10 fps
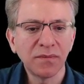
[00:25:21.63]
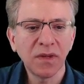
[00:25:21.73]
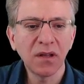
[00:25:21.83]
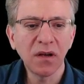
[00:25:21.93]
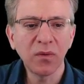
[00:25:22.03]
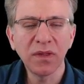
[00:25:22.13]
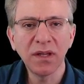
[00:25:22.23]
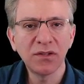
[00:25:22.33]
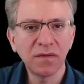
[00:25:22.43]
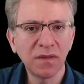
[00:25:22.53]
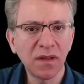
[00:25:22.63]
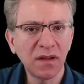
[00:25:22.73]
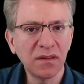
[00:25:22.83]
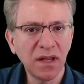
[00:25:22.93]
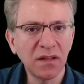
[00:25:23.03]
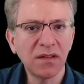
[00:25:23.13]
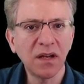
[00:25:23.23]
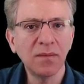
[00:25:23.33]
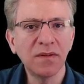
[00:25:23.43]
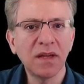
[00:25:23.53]
along with each of the data
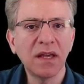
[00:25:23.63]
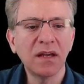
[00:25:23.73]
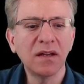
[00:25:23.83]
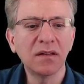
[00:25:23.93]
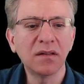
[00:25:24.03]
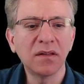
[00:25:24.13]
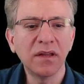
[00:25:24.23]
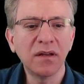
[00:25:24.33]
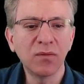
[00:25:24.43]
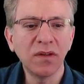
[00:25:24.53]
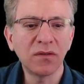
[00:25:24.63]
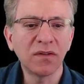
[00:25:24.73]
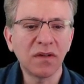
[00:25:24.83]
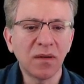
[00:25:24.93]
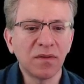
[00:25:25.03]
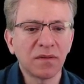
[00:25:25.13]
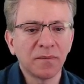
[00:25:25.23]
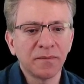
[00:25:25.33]
types and the resource types.